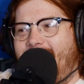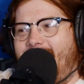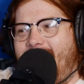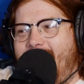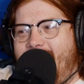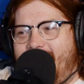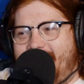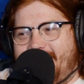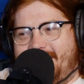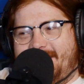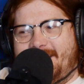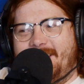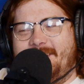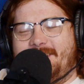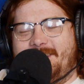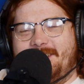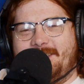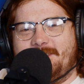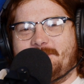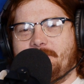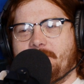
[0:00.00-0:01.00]
Yeah, dude,
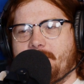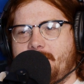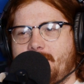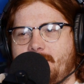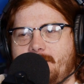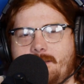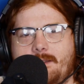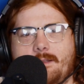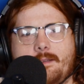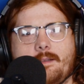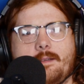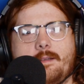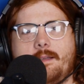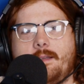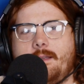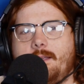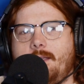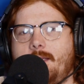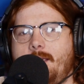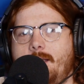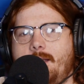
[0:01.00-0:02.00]
just fucking
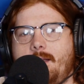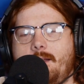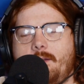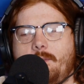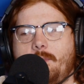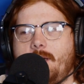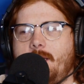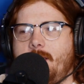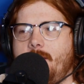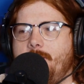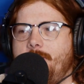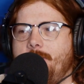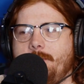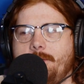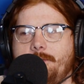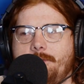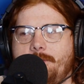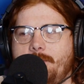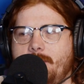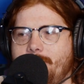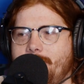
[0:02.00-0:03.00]
get into my
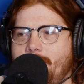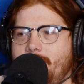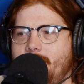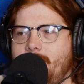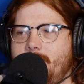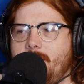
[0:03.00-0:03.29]
F-150.